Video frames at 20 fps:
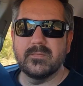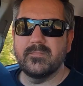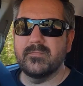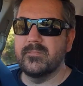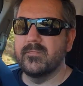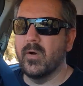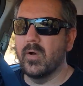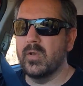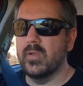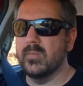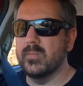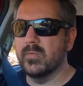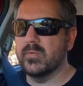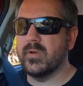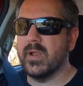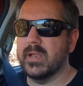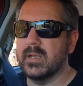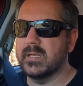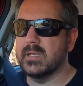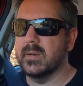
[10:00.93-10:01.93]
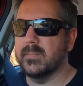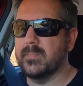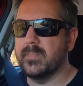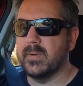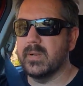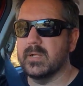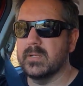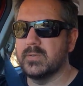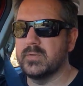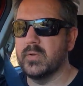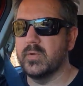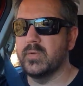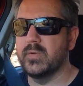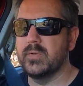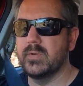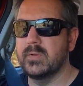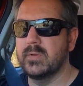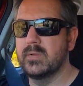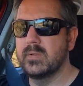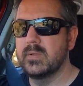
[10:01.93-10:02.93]
volume cranked up and I turn
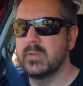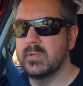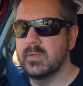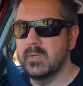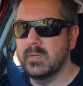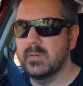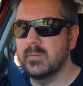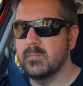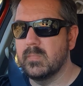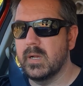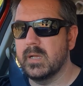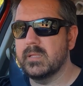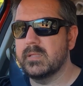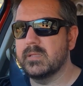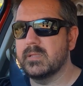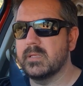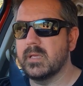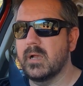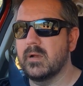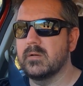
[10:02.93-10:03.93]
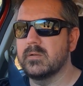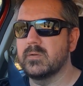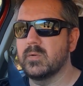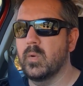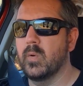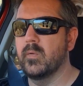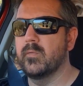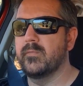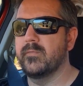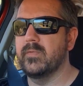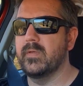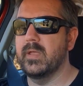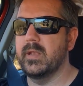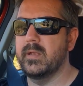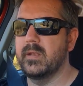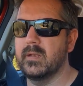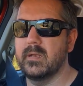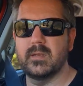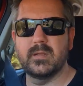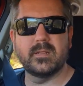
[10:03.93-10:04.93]
my sound off,
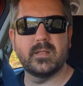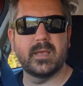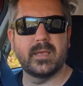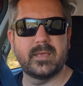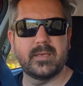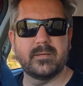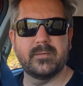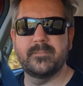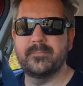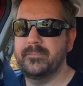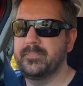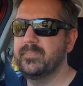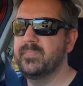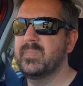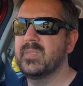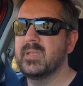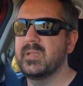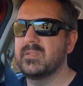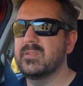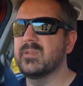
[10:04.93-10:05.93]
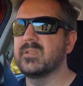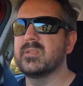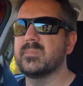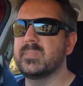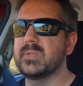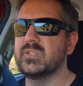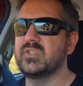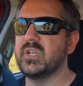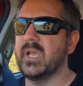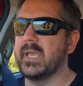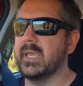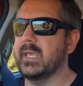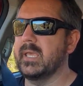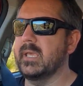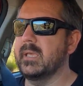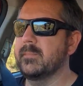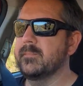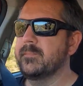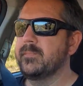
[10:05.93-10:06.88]
then like it's just a bit janky.